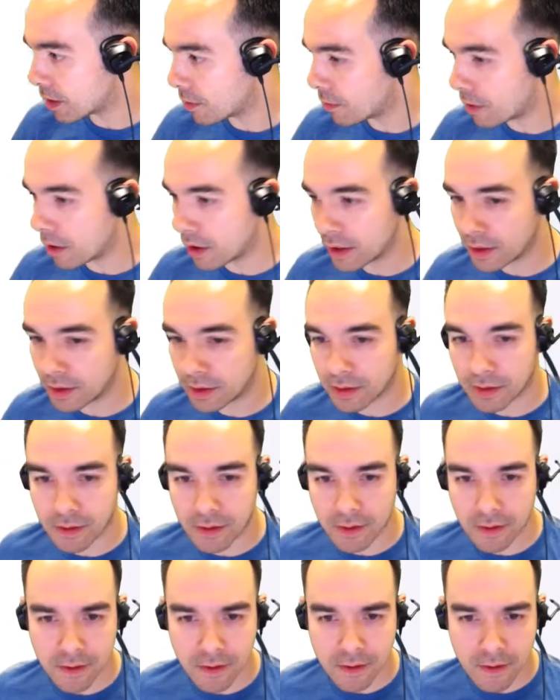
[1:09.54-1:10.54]
I wanted.
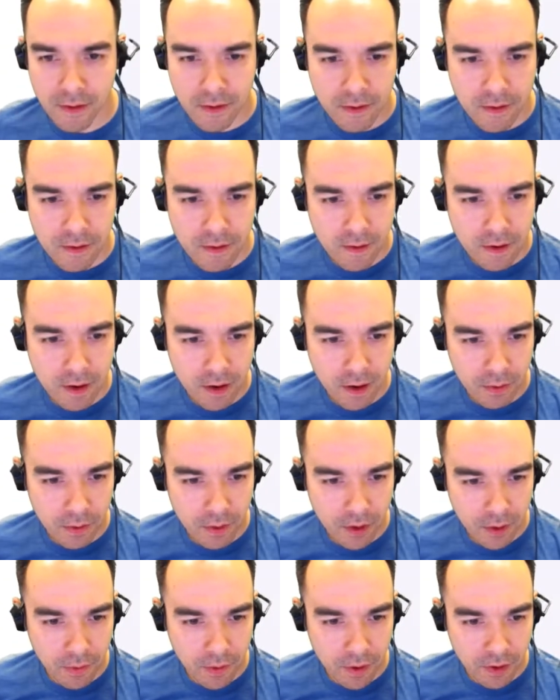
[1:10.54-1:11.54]

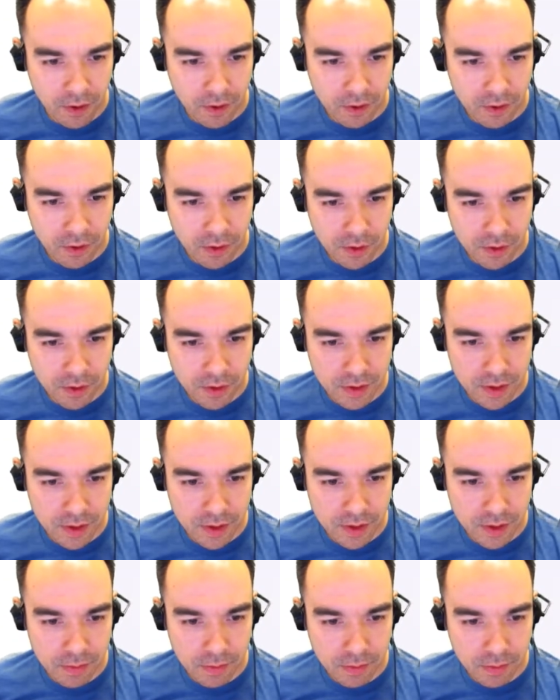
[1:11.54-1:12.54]
What I want to do is
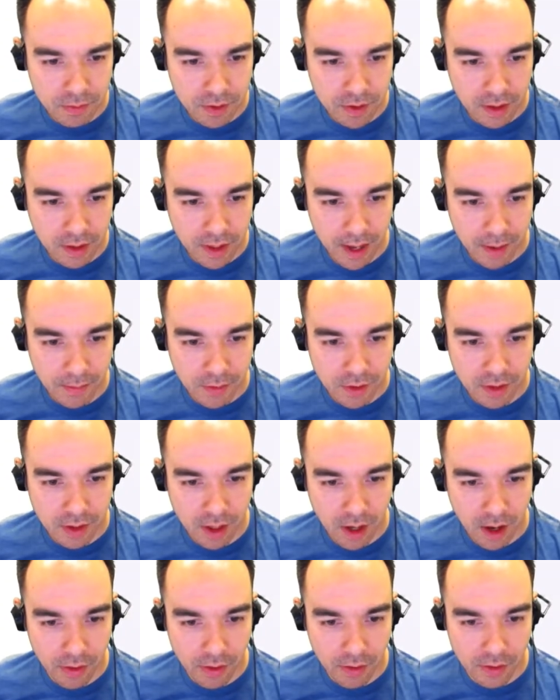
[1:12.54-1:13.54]
just capture
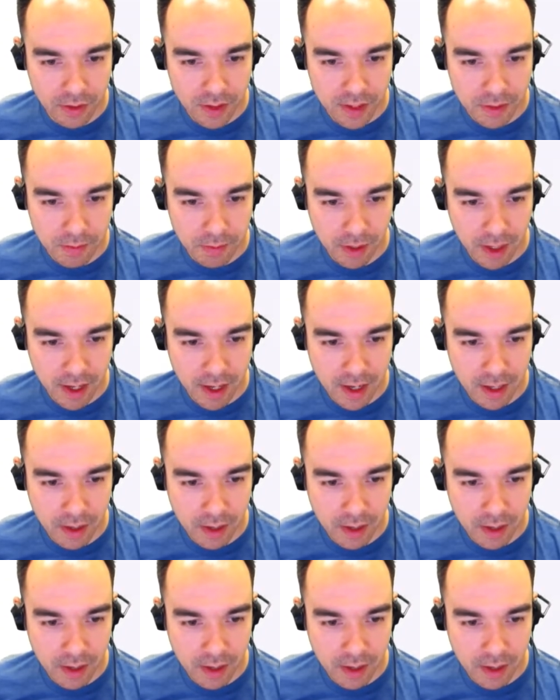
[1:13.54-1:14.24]
the other display,